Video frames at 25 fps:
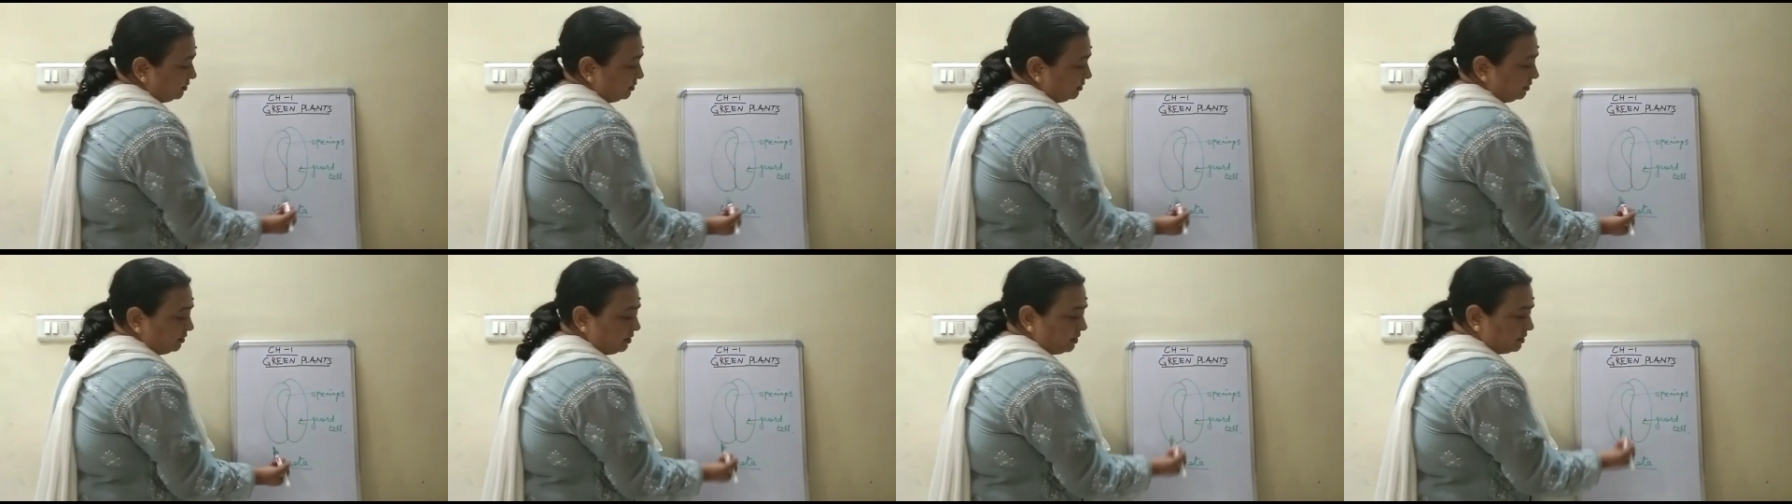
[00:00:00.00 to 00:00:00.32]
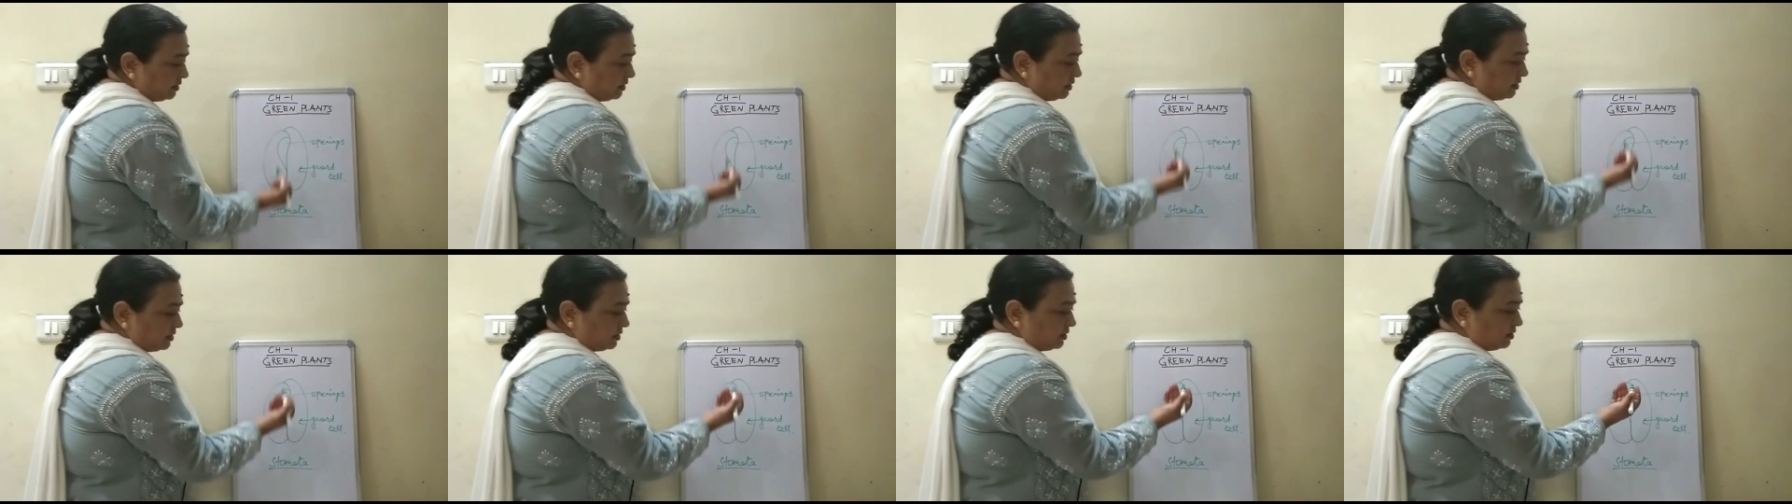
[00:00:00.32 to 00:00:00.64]
this
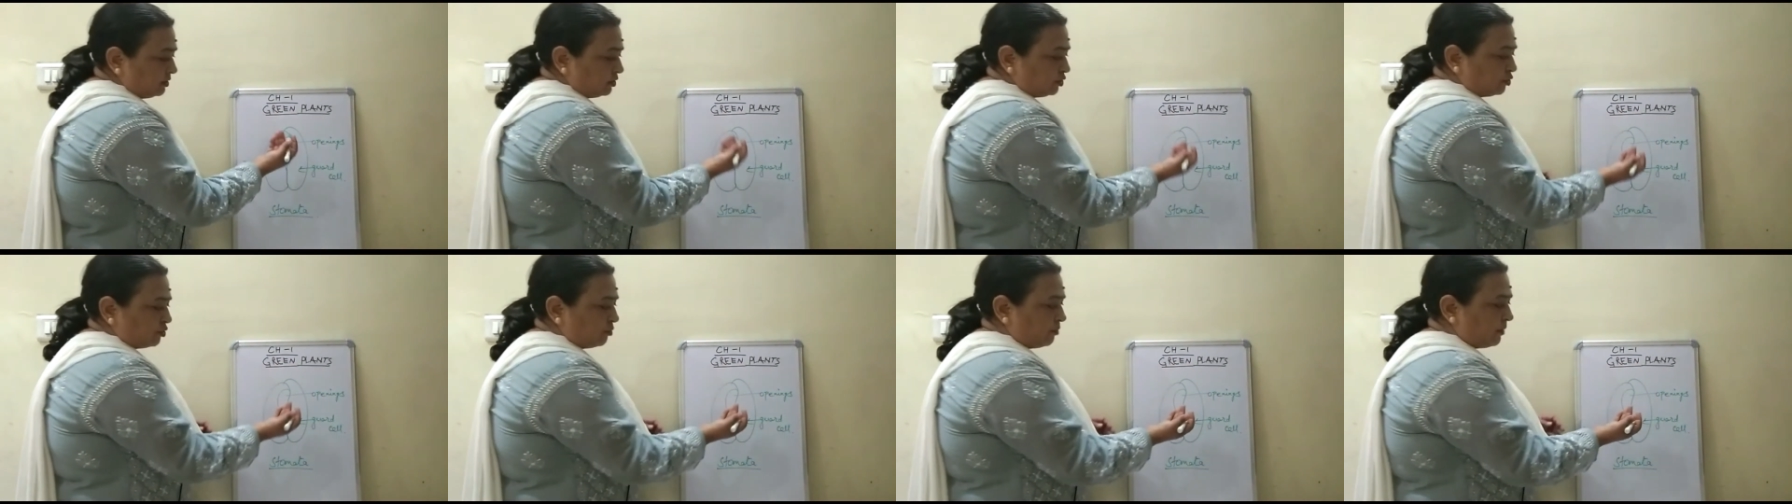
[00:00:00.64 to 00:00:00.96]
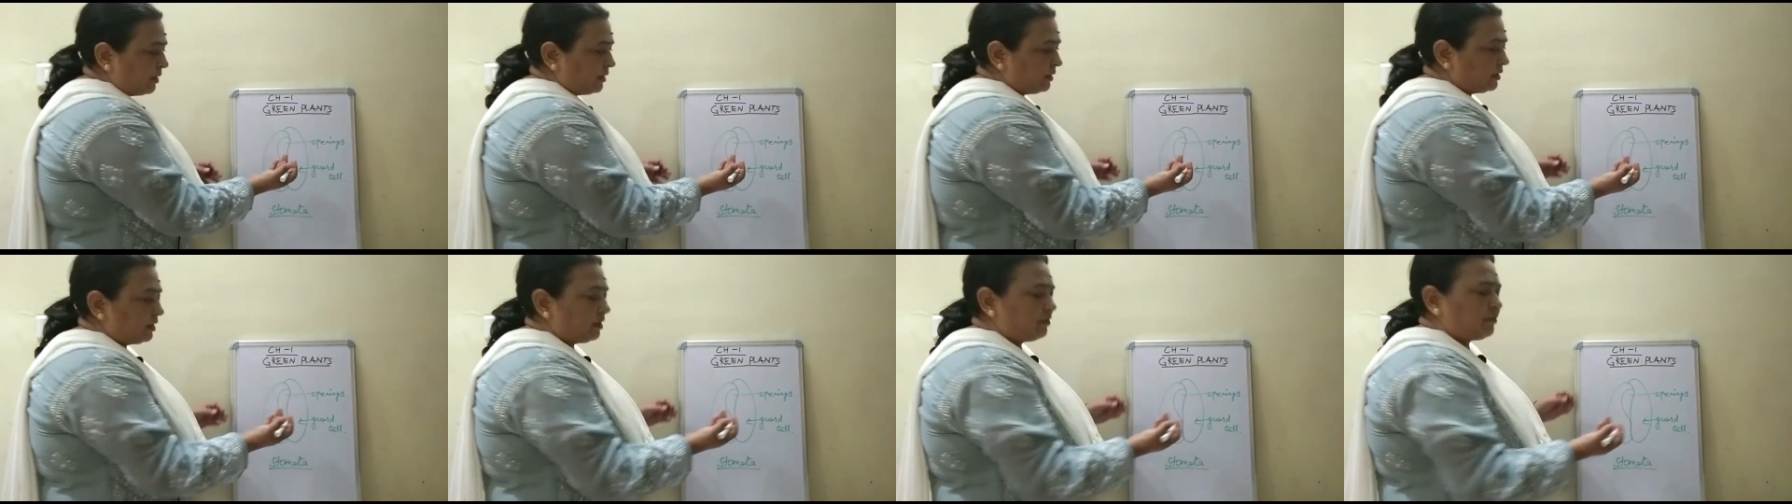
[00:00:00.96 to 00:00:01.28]
is
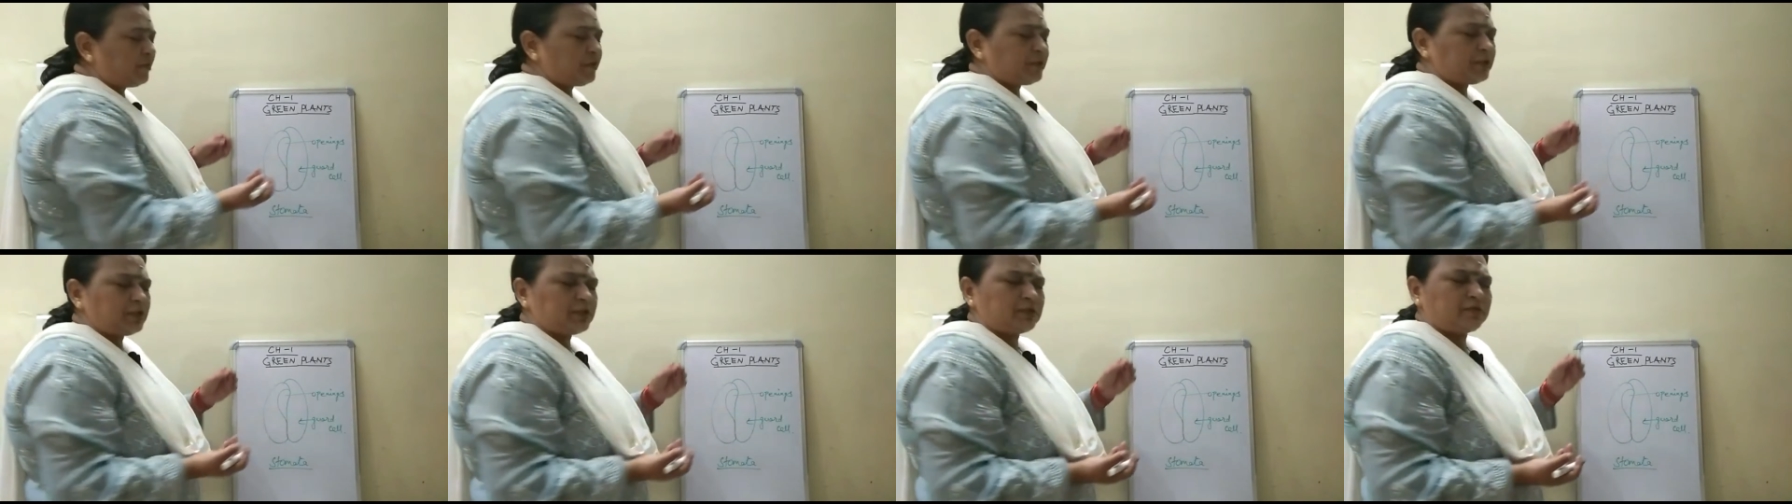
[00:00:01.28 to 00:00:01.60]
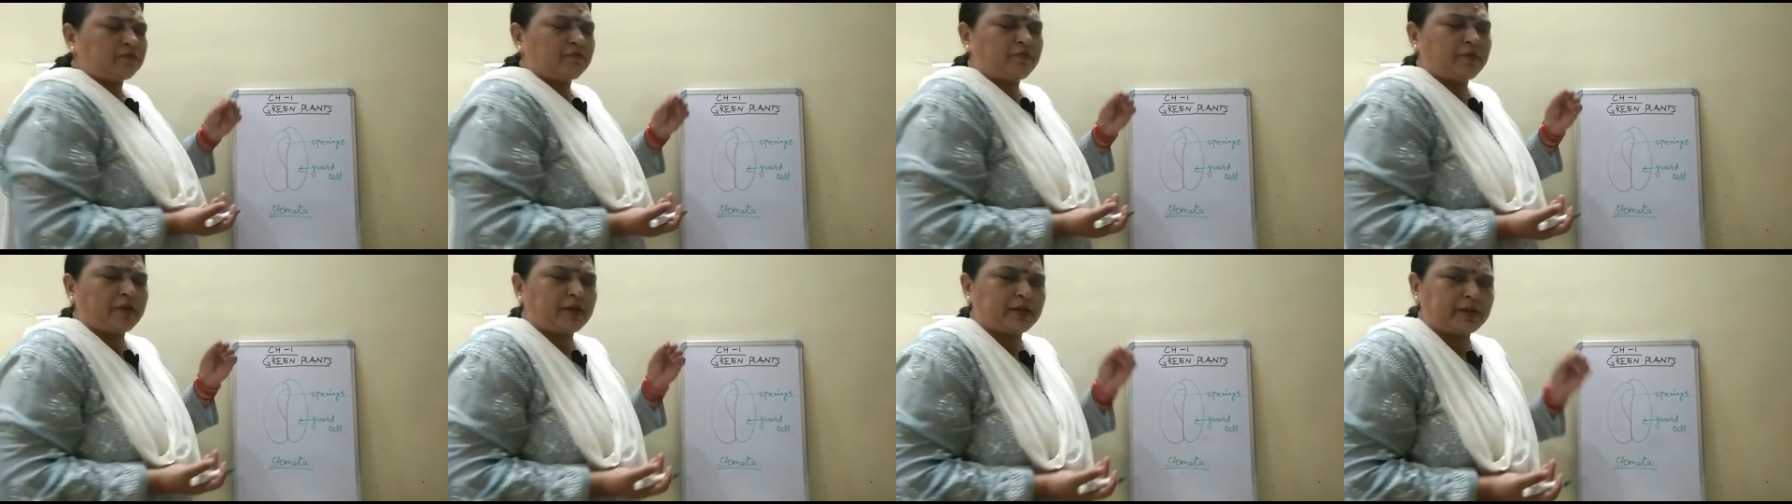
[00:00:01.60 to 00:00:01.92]
stomata which is
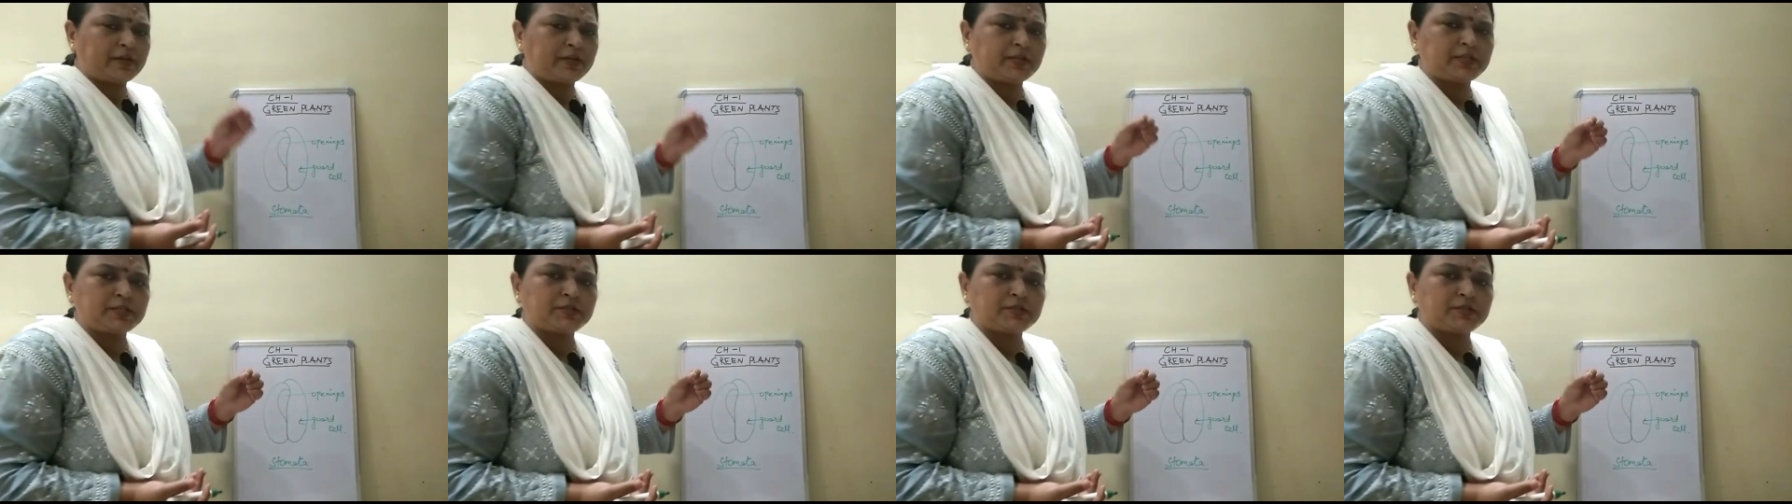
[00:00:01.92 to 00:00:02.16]
very